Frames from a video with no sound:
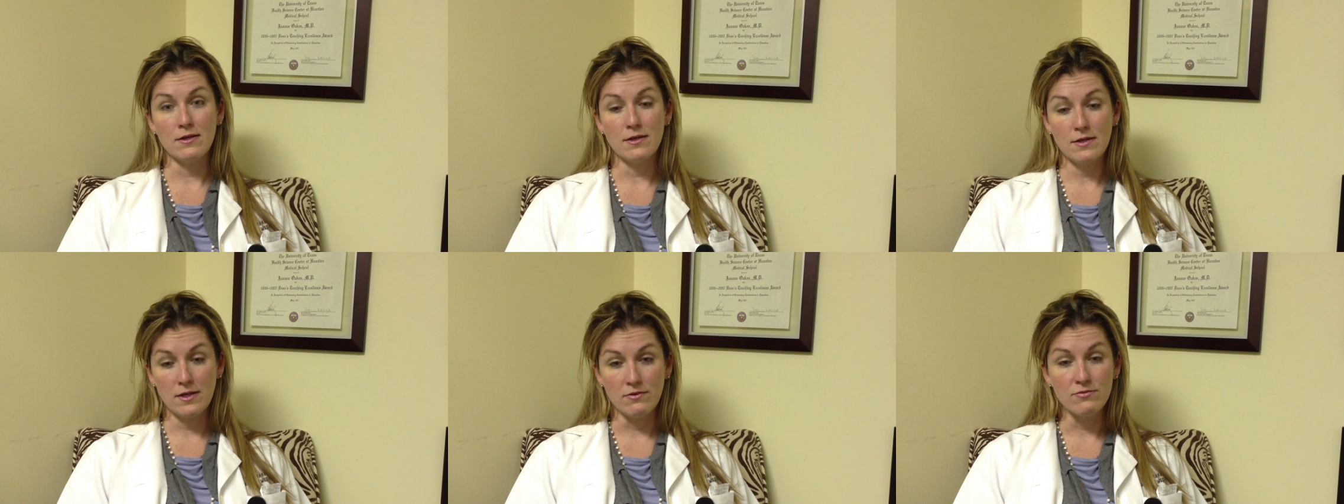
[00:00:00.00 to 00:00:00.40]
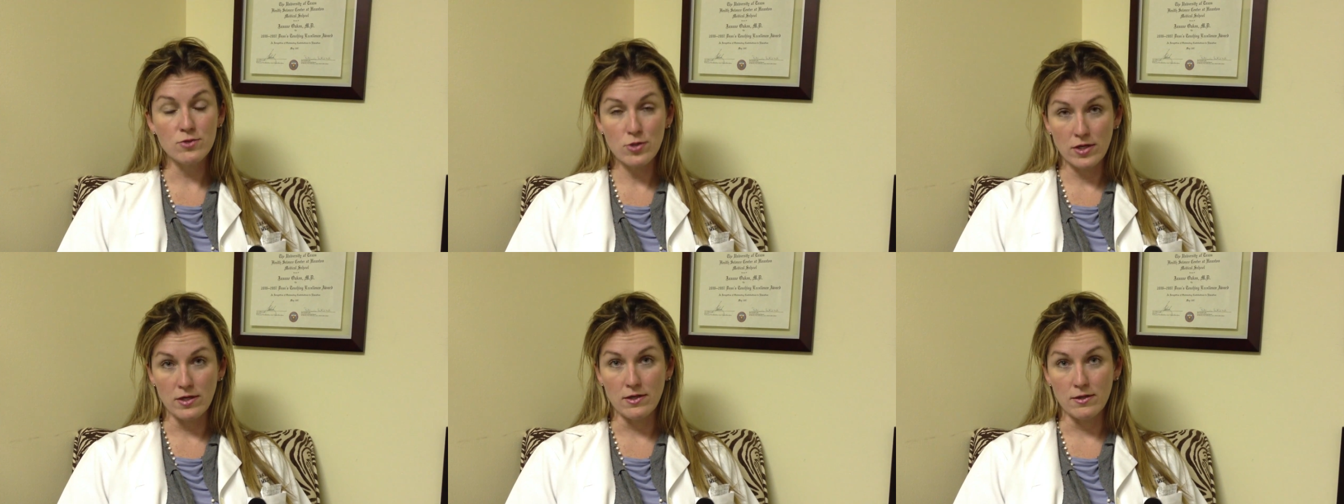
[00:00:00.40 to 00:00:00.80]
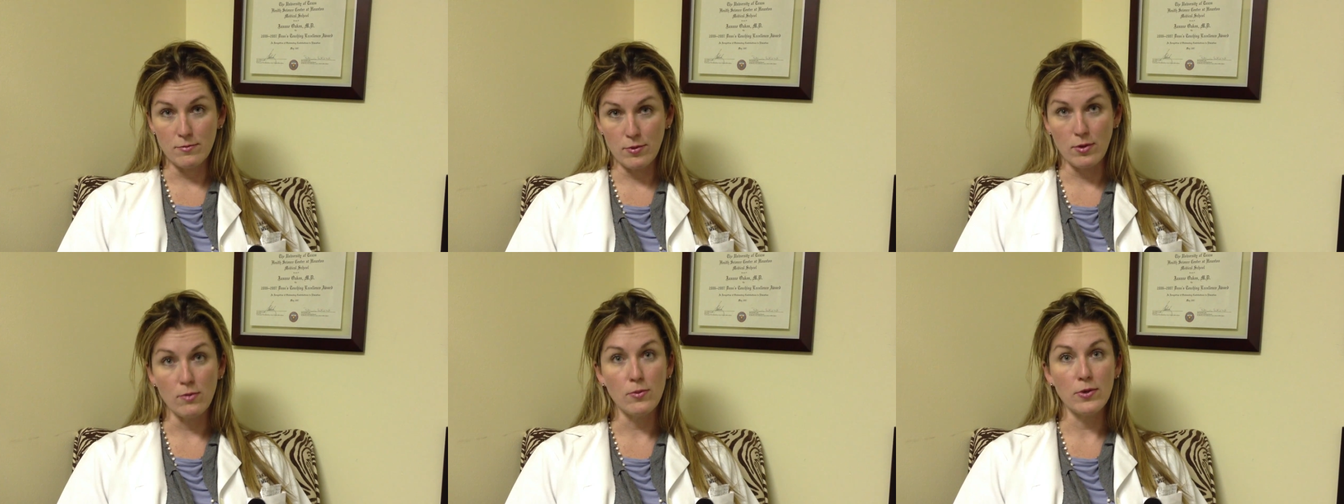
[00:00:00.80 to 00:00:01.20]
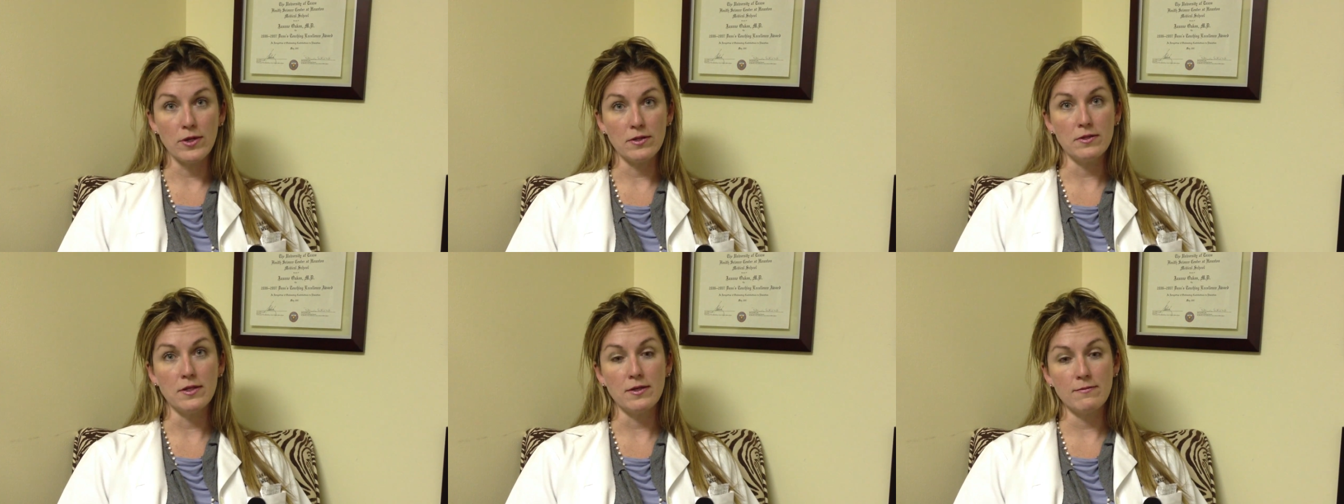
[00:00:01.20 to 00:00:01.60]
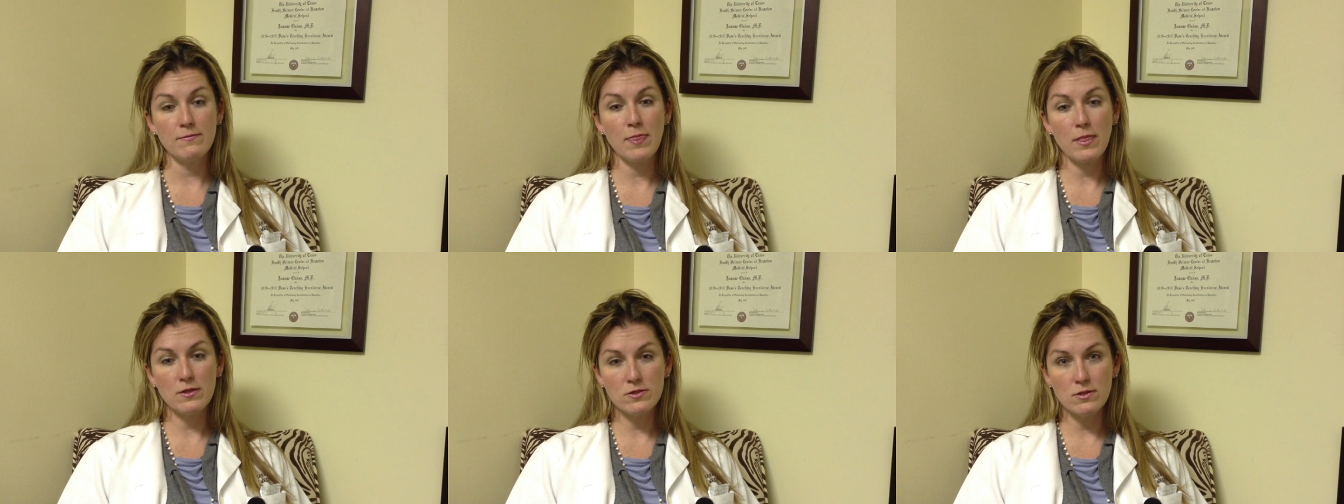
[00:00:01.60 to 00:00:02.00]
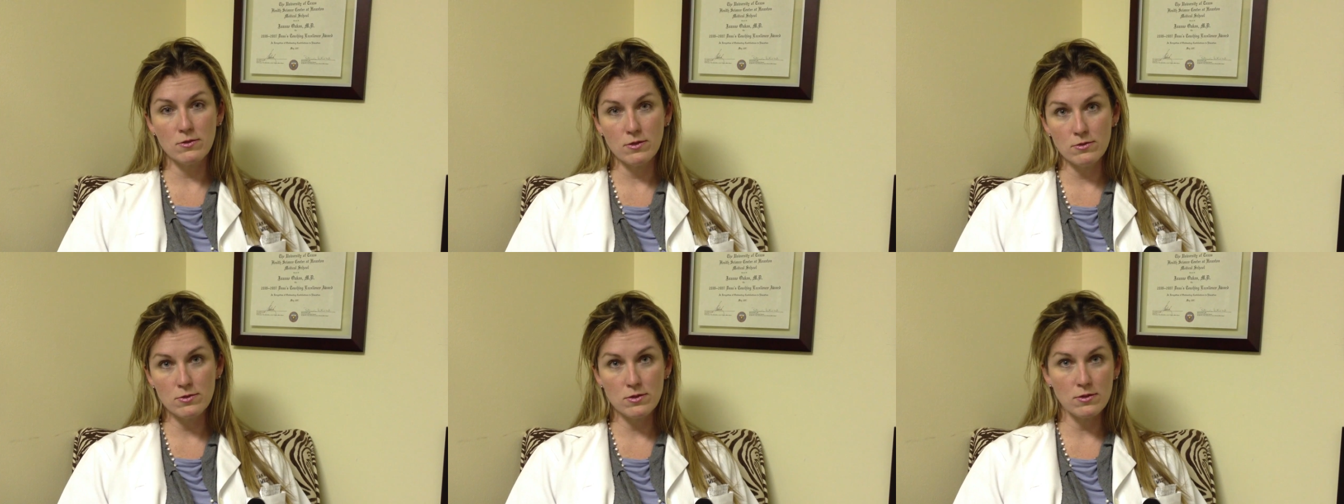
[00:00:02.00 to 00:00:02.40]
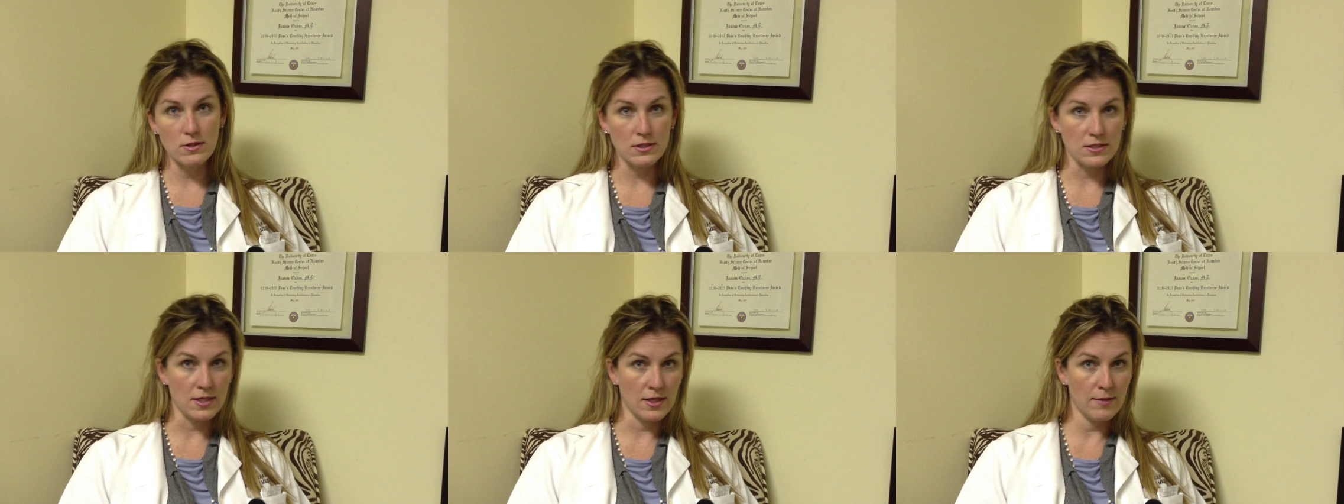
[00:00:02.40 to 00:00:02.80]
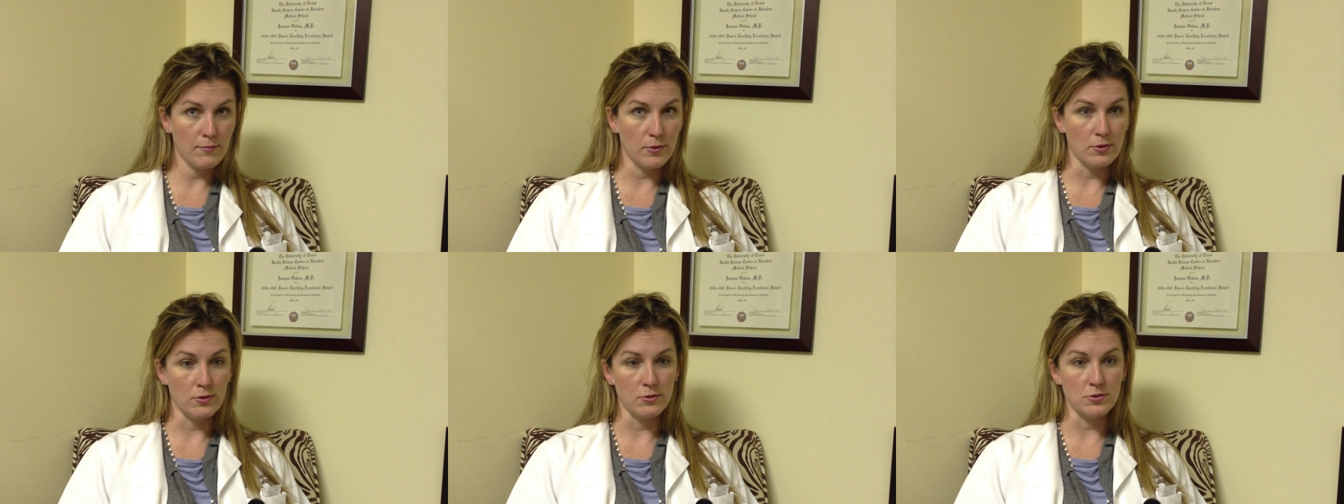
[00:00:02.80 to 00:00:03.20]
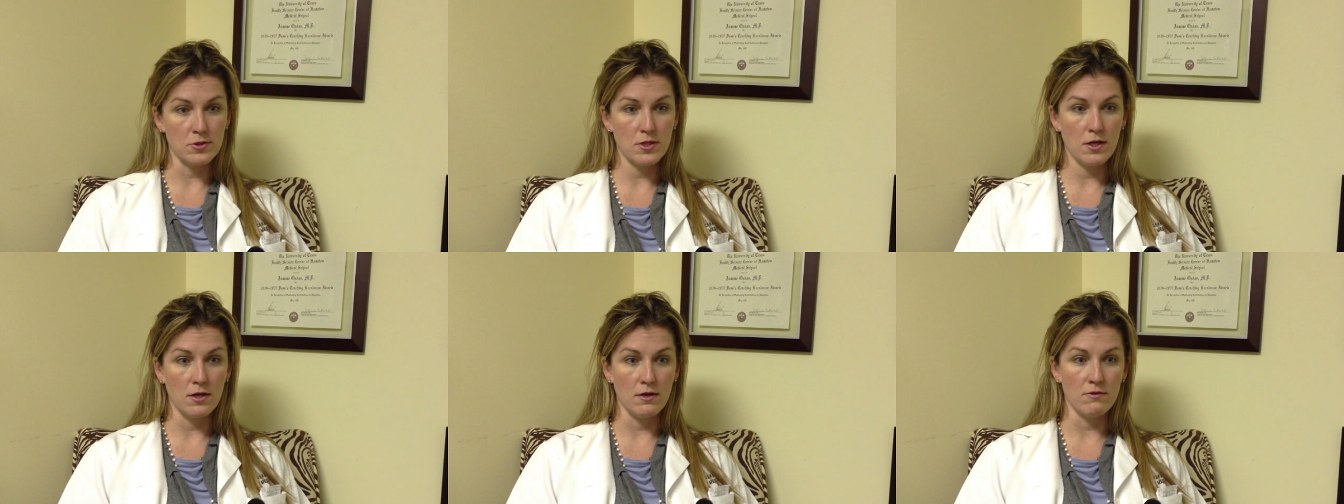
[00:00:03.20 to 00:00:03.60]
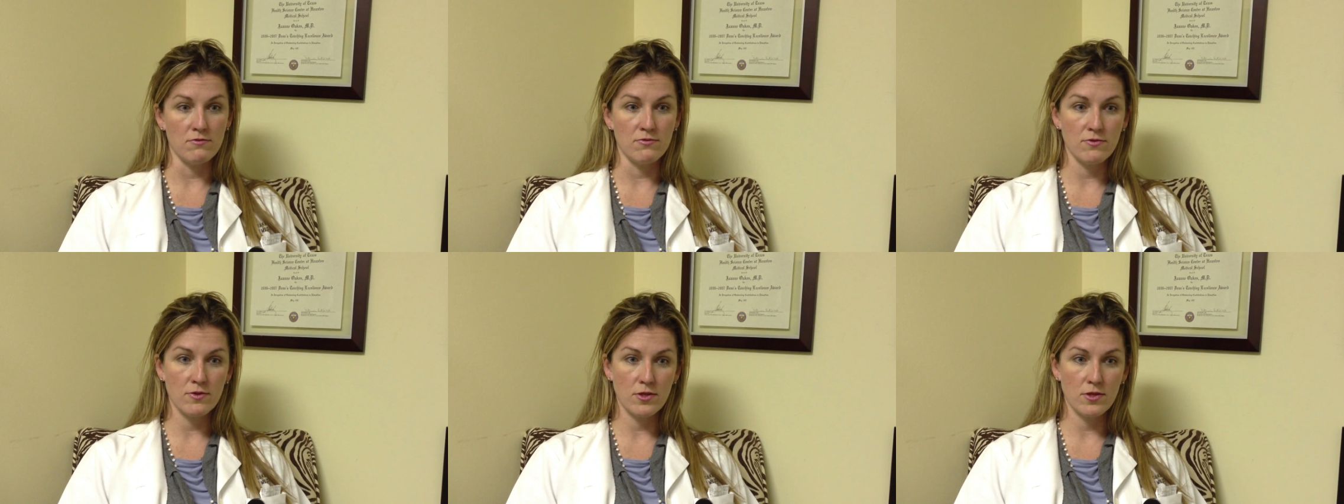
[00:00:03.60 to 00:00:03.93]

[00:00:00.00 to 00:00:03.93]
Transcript: if treated appropriately. So those are examples of